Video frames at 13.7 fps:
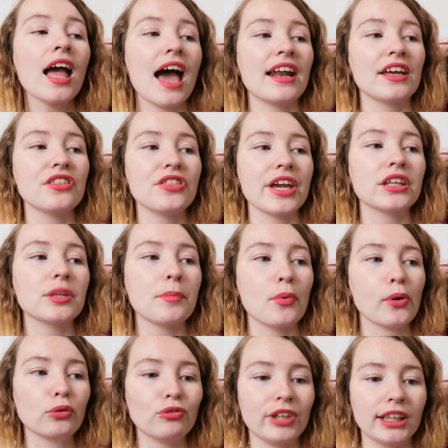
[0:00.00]
And I think the
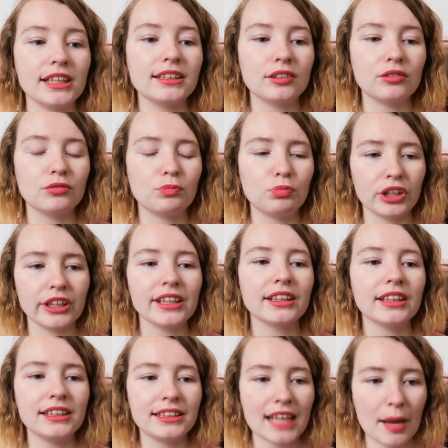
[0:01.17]
book really
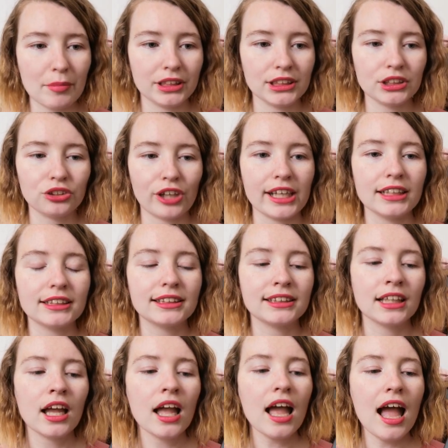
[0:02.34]
brilliantly demonstrates
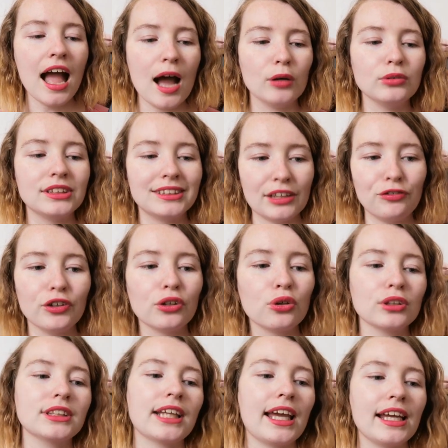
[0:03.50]
how
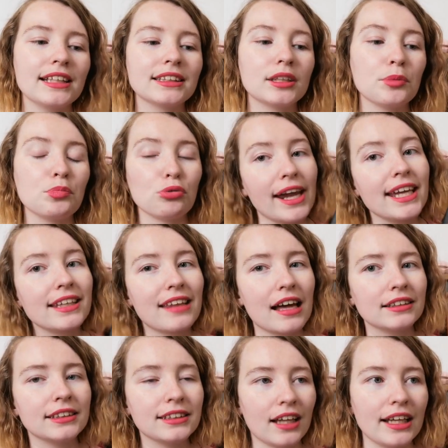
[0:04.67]
difficult it is to break
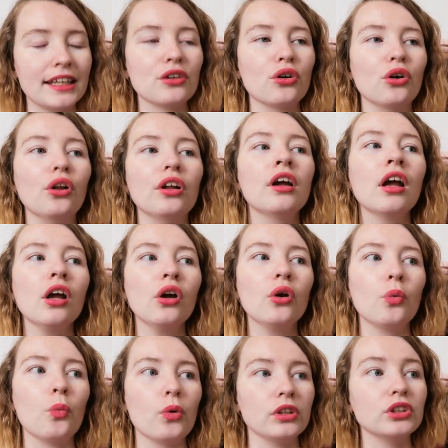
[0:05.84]
that cycle
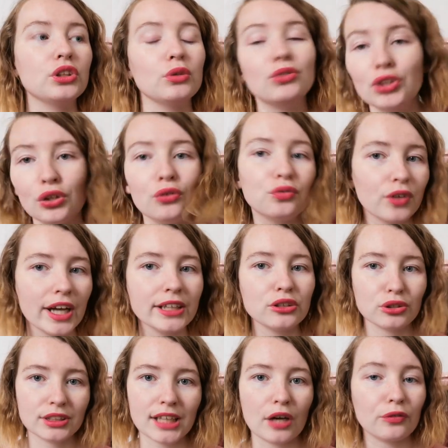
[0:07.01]
once you do find
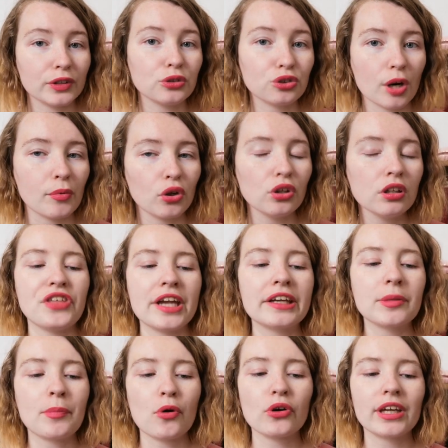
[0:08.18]
yourself in trouble. I think
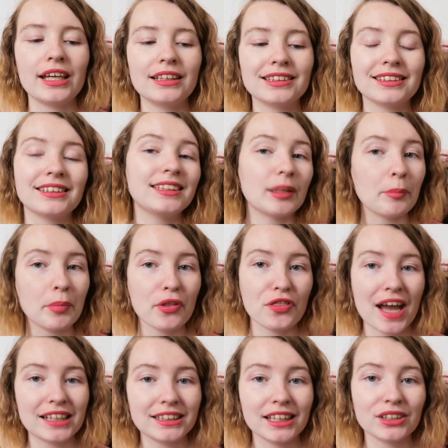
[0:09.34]
the book is
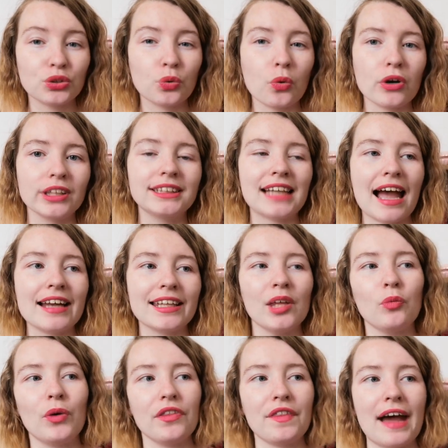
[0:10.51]
sympathetic towards
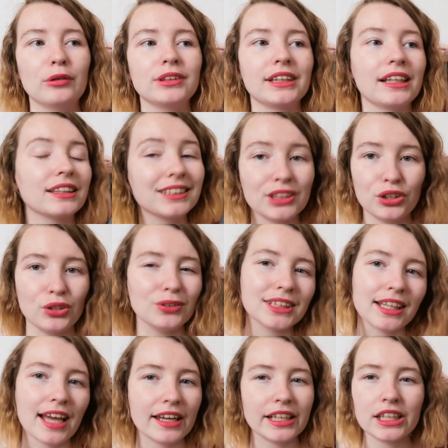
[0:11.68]
Dani without
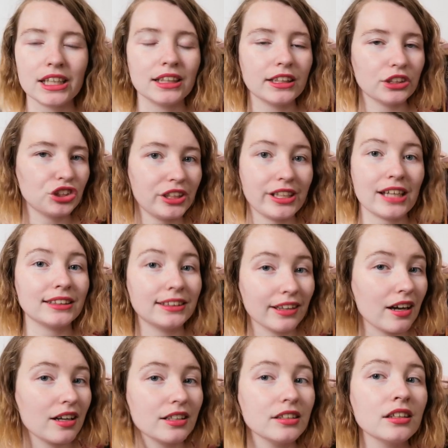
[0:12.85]
excusing anything that she has
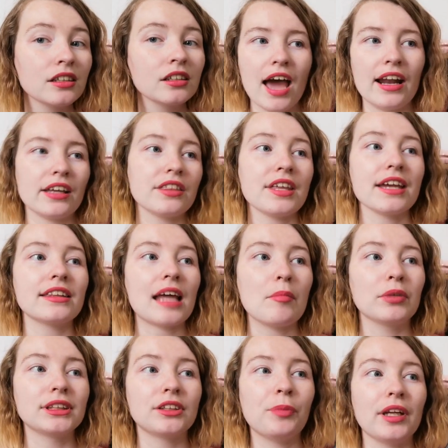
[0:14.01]
done. And I think that
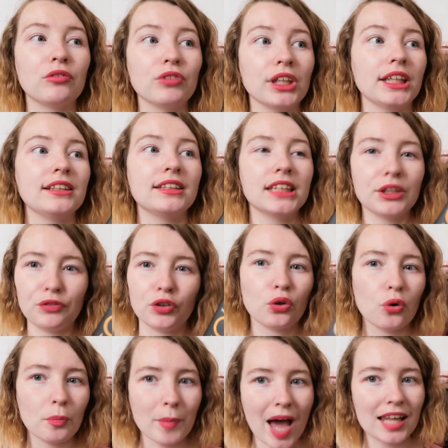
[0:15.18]
must have been a really
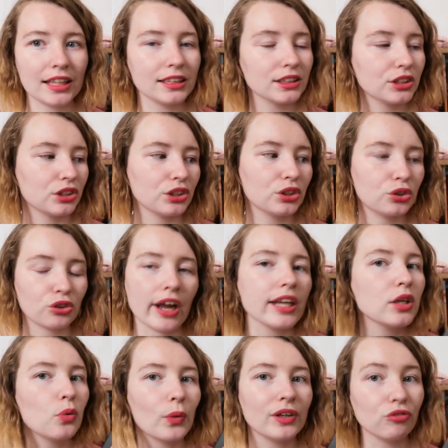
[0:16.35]
difficult balance to
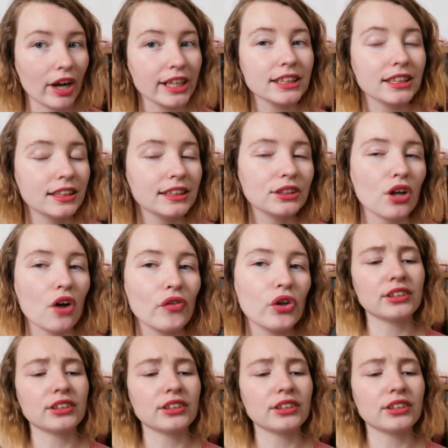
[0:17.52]
strike when writing this novel.